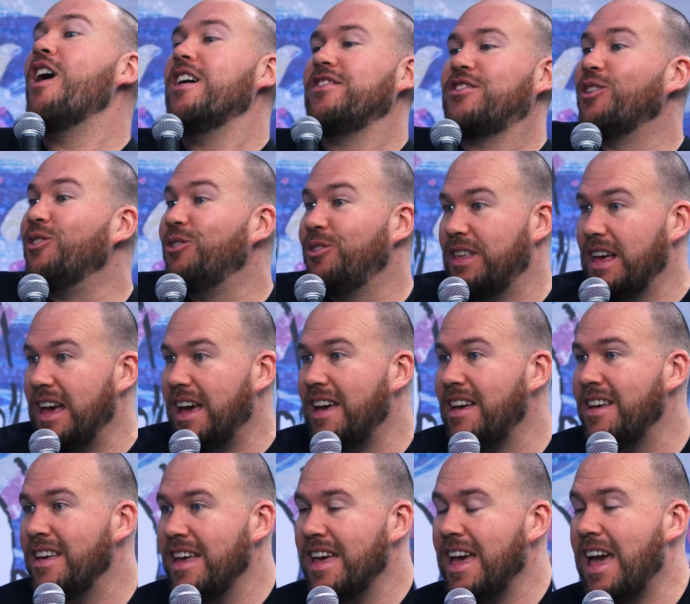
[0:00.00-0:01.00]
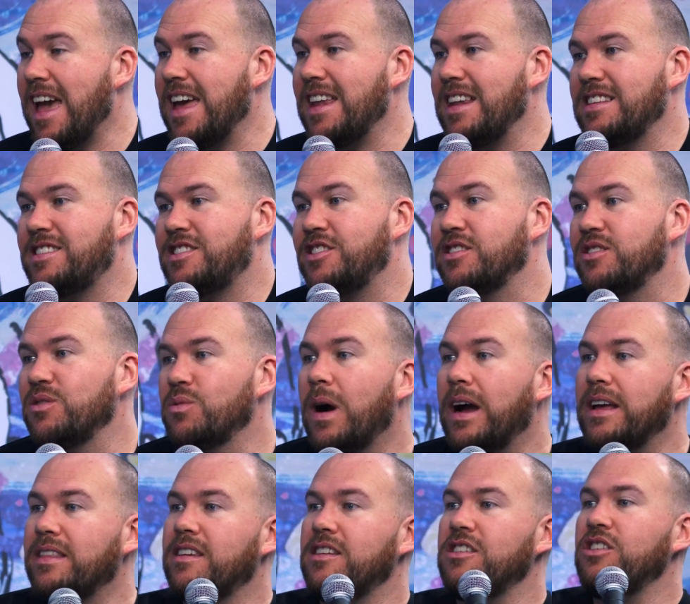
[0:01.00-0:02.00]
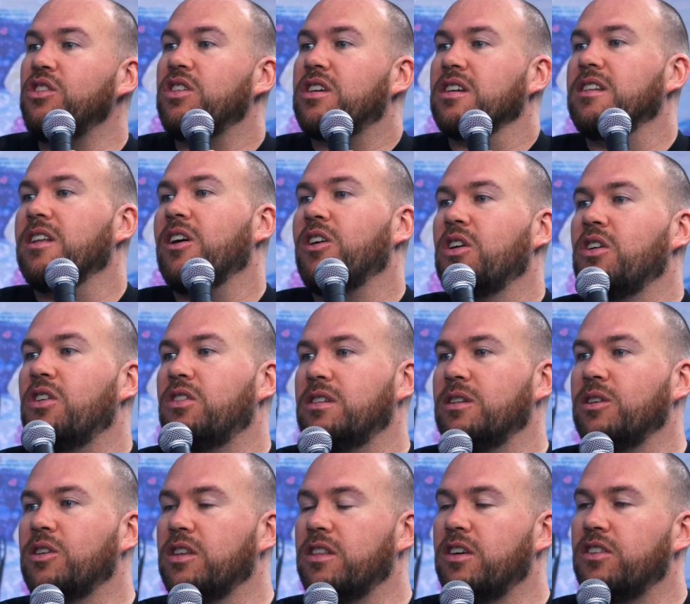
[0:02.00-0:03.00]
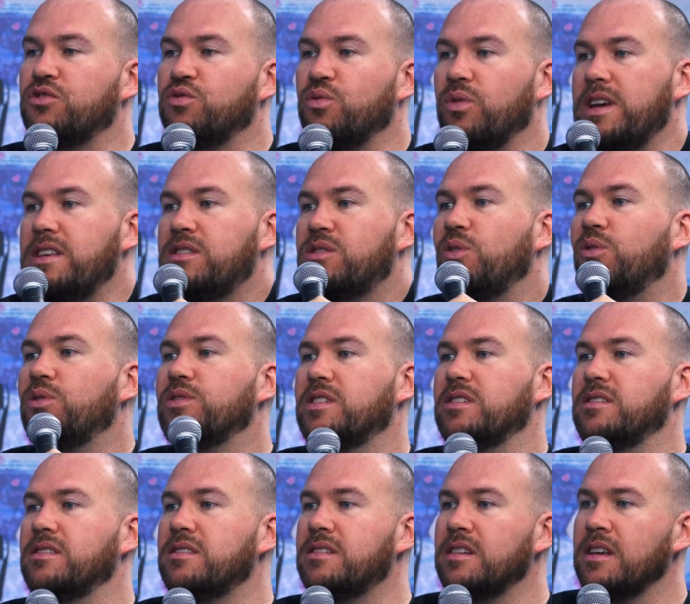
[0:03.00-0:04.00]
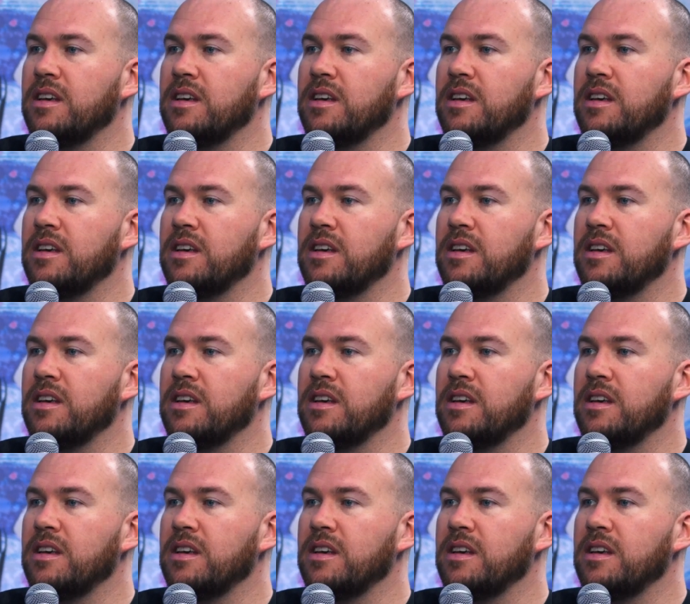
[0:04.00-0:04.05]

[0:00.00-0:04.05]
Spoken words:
it's all there, and it's just a way that you can log on, look at those resources.